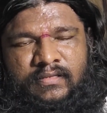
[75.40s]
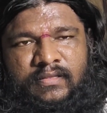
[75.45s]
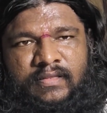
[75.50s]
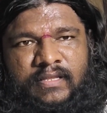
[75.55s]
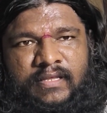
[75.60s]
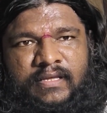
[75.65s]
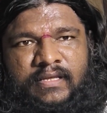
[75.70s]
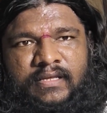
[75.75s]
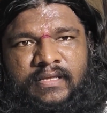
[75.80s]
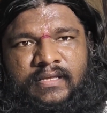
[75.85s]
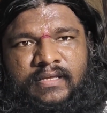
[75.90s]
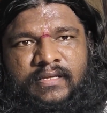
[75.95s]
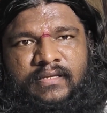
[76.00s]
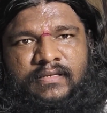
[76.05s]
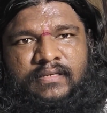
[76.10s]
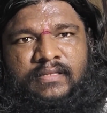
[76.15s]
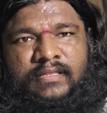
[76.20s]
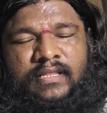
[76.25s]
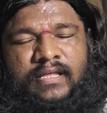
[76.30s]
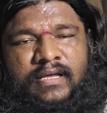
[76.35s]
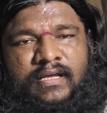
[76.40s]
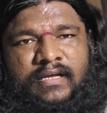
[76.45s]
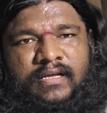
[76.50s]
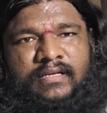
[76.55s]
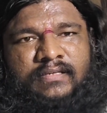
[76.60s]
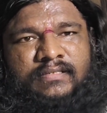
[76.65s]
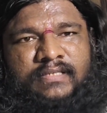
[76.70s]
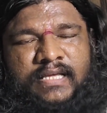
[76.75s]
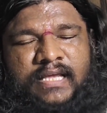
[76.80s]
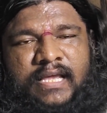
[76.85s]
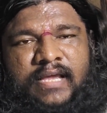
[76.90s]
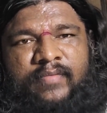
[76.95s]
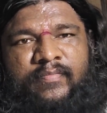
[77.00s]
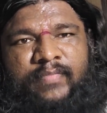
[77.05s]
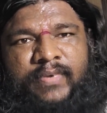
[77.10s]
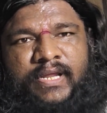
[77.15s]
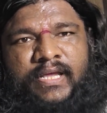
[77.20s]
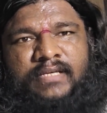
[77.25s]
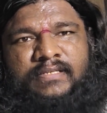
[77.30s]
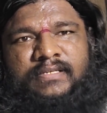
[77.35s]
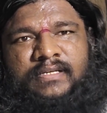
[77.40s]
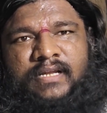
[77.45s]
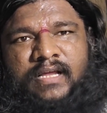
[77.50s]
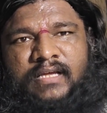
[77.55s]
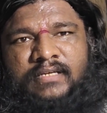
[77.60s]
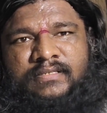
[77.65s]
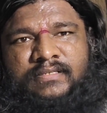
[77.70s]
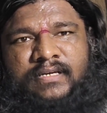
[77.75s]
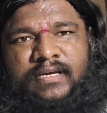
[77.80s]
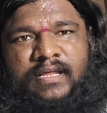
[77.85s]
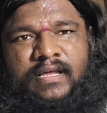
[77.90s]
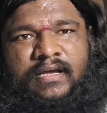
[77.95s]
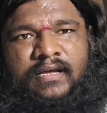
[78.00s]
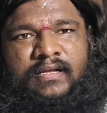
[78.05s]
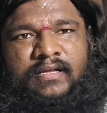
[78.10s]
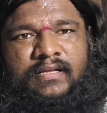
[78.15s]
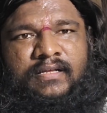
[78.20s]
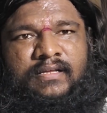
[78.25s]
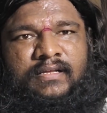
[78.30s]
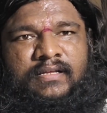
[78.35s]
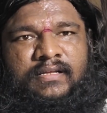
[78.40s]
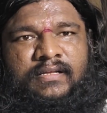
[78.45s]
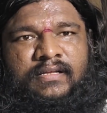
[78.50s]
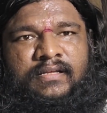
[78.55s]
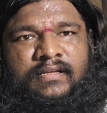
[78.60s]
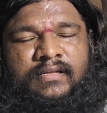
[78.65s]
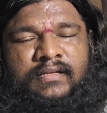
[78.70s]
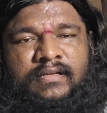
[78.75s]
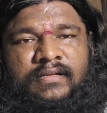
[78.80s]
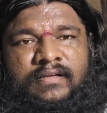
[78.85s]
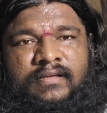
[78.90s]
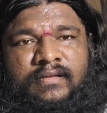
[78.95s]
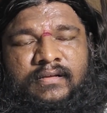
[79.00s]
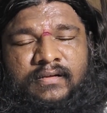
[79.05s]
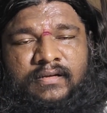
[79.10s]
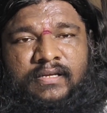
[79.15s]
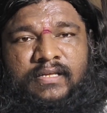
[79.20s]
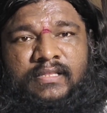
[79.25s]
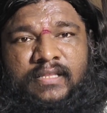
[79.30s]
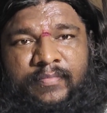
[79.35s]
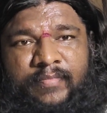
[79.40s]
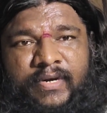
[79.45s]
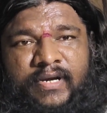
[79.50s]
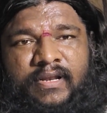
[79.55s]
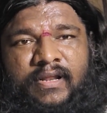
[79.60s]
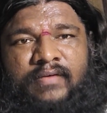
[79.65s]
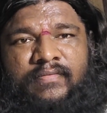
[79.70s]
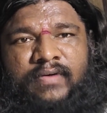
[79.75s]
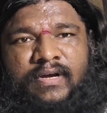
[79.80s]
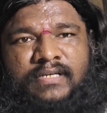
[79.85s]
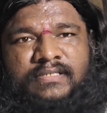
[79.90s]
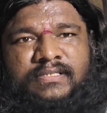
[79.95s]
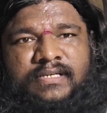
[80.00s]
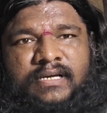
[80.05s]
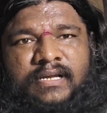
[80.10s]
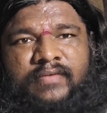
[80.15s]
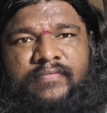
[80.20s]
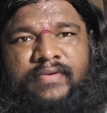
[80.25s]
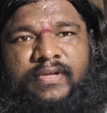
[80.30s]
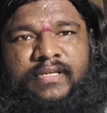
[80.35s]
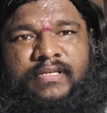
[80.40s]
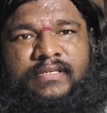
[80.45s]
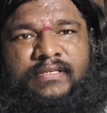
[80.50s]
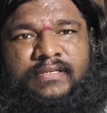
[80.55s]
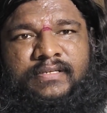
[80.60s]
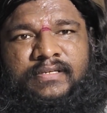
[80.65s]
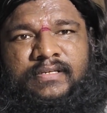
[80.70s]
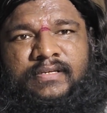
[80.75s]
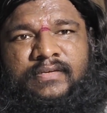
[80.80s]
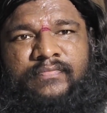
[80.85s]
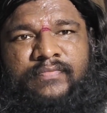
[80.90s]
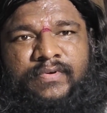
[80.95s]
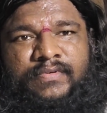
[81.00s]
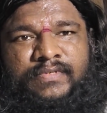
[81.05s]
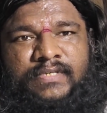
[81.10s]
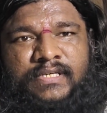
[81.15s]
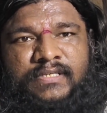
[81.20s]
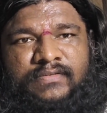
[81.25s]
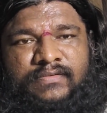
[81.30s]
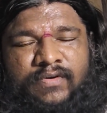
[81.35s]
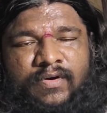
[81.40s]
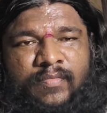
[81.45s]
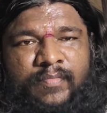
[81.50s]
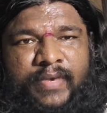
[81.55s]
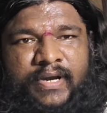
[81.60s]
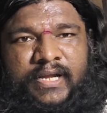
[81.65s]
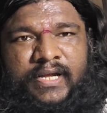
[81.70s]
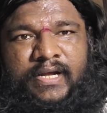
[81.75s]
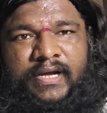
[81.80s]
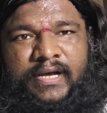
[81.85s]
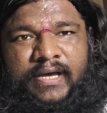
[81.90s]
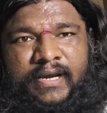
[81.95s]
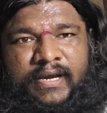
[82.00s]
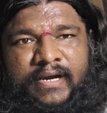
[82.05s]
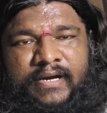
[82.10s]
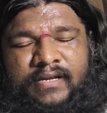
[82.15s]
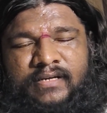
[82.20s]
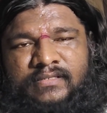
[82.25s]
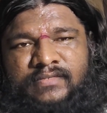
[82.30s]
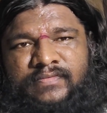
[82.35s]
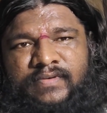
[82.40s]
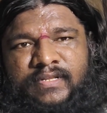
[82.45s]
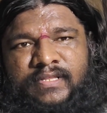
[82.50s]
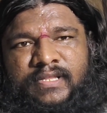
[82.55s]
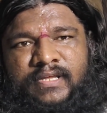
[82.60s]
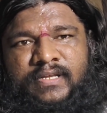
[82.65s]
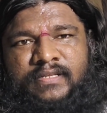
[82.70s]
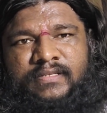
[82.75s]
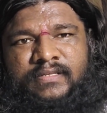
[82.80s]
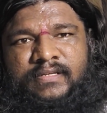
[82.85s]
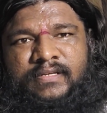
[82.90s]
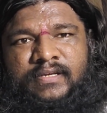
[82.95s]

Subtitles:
the same place in Australia, in the middle of Australia, if you see, so many craters were there.